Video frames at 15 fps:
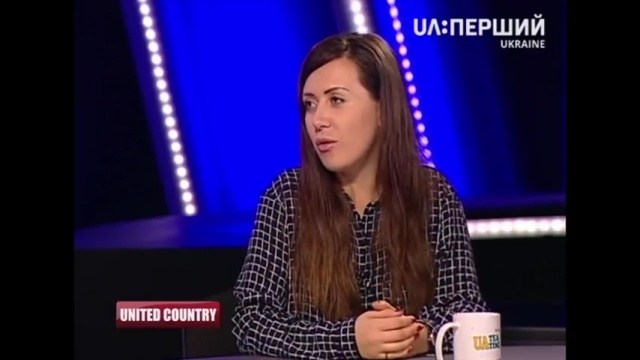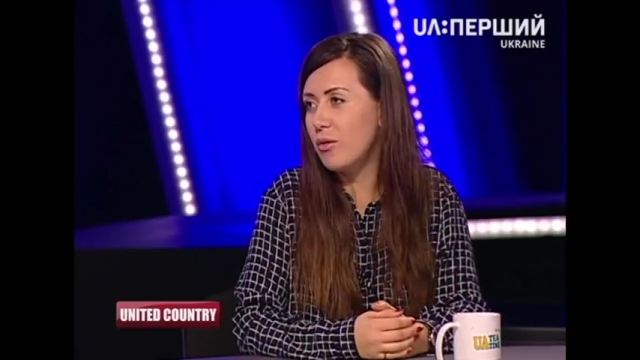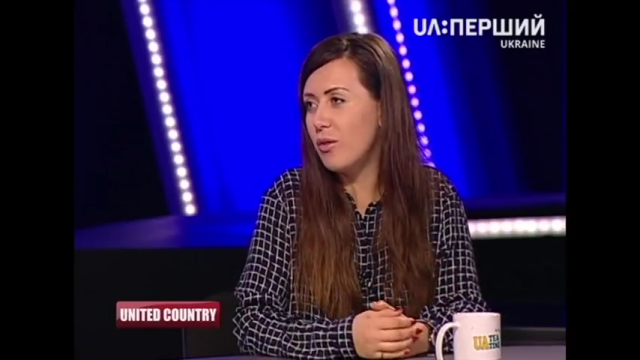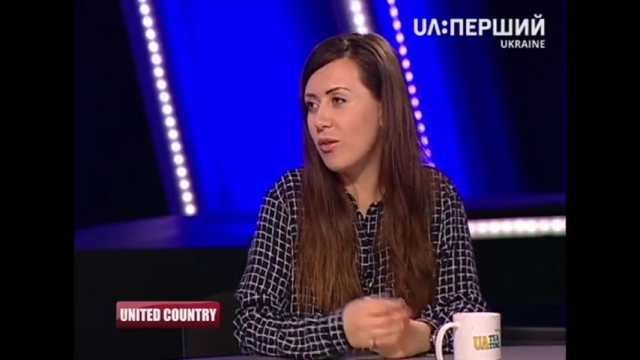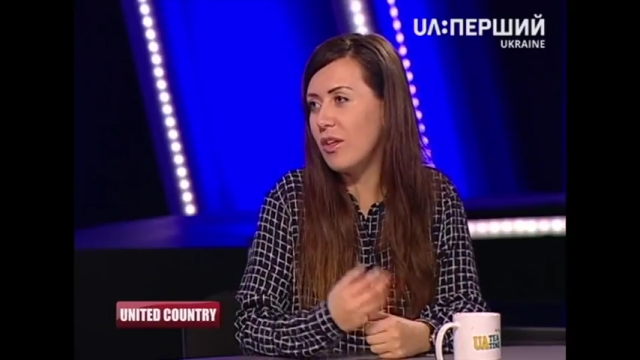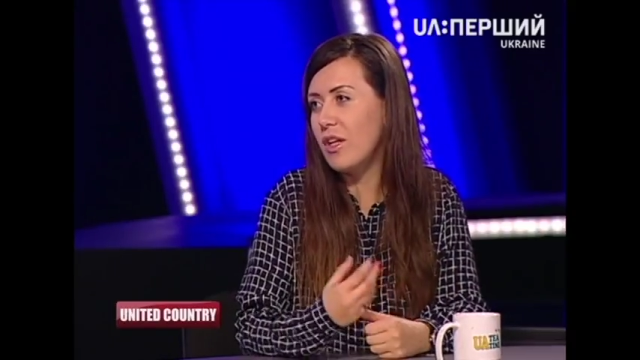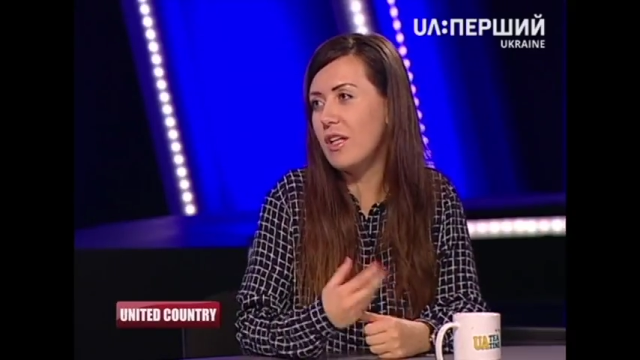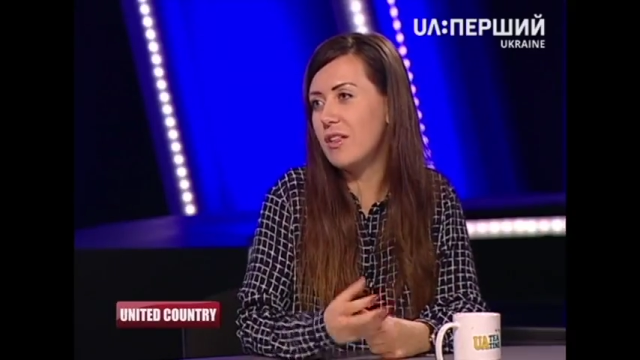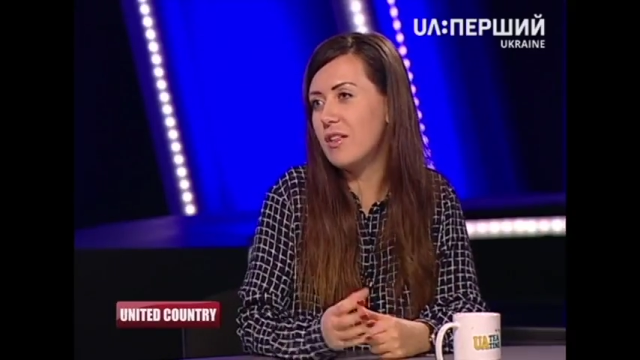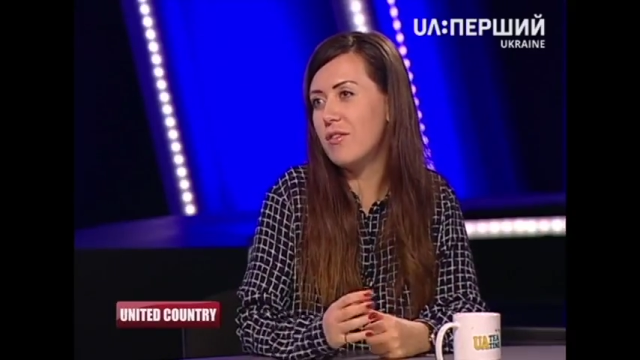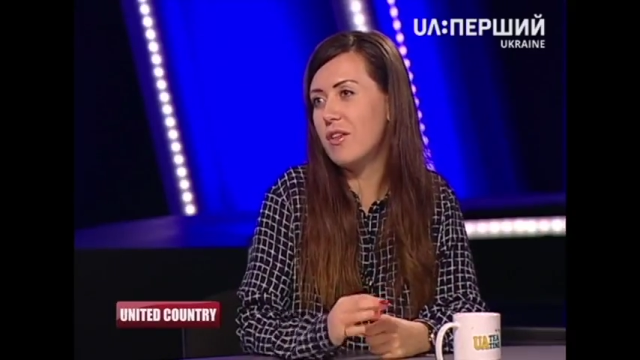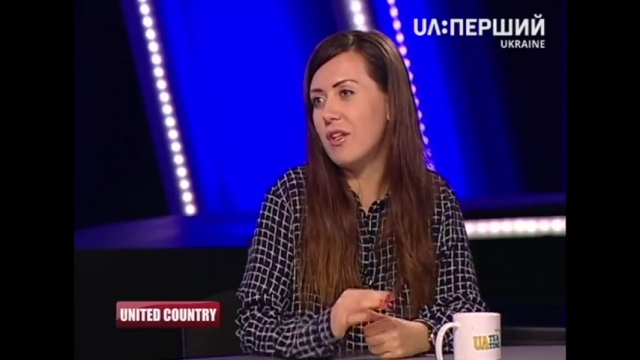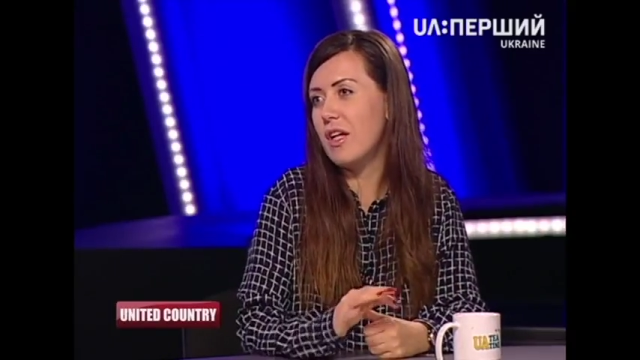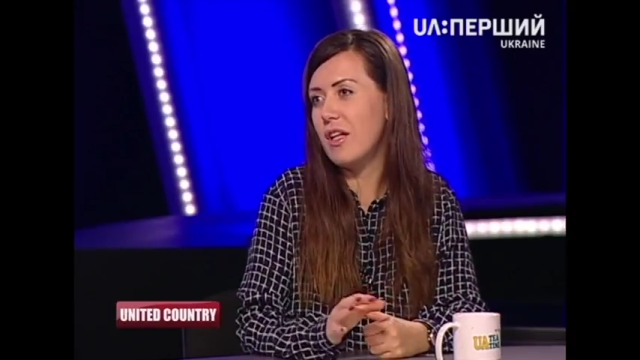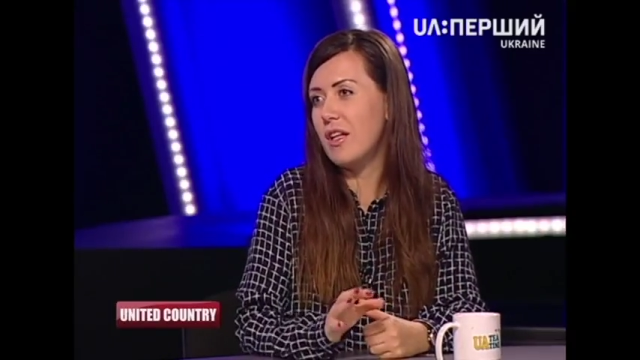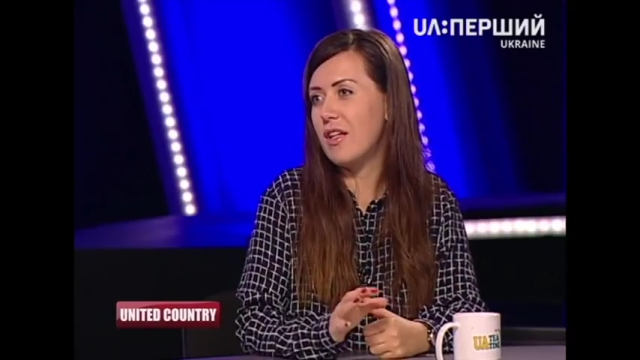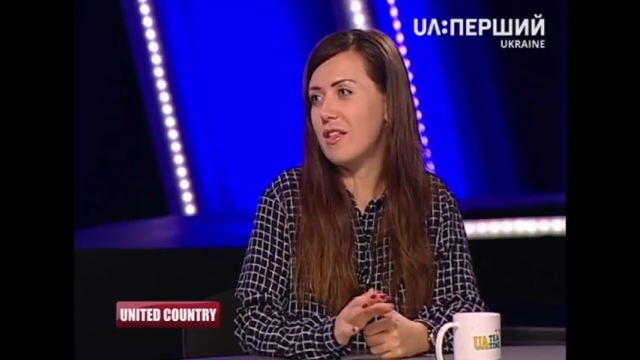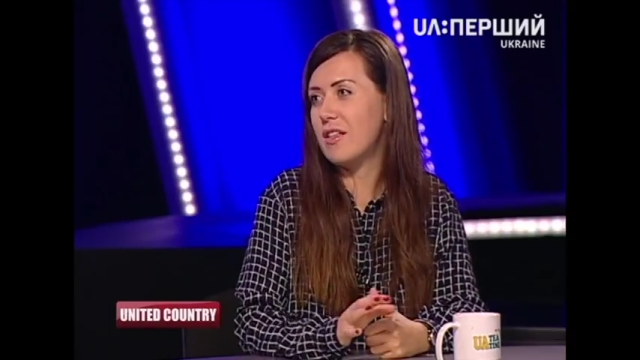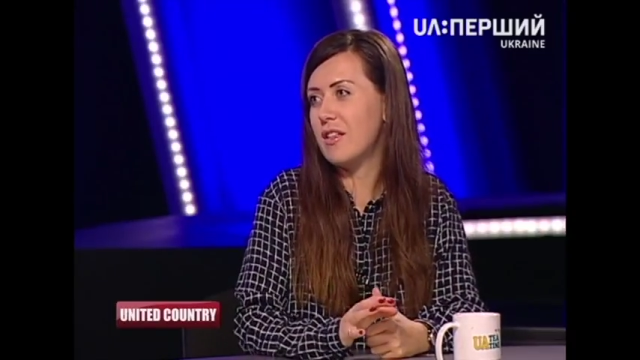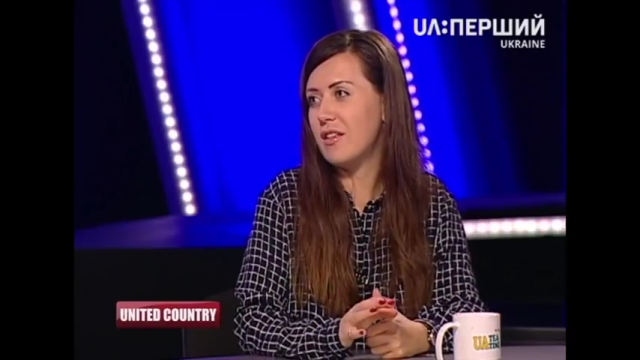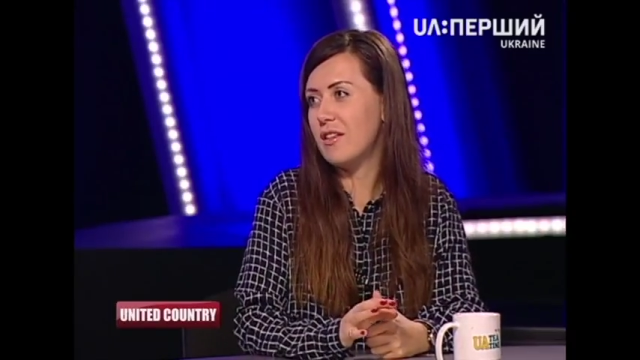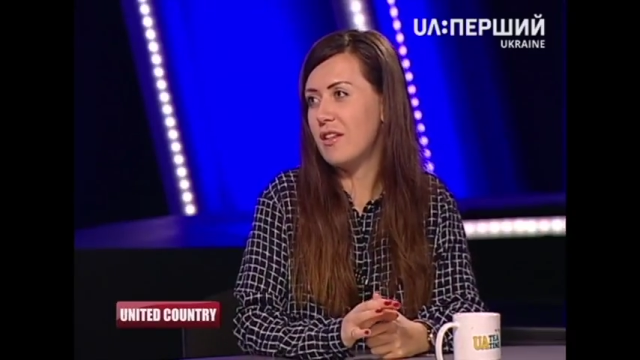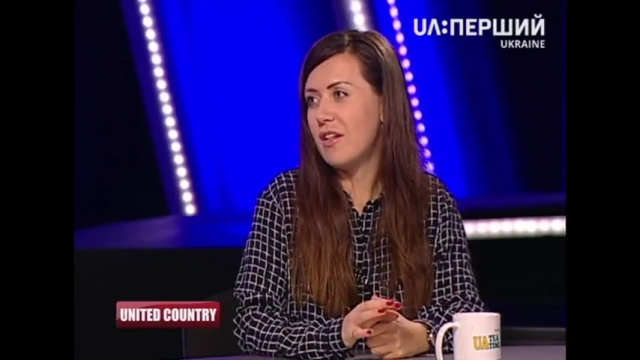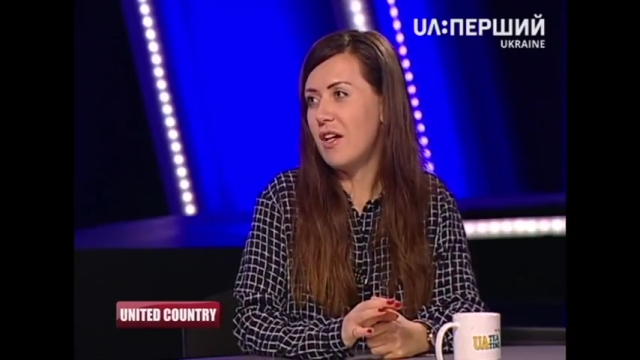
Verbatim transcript: not like different, that's it.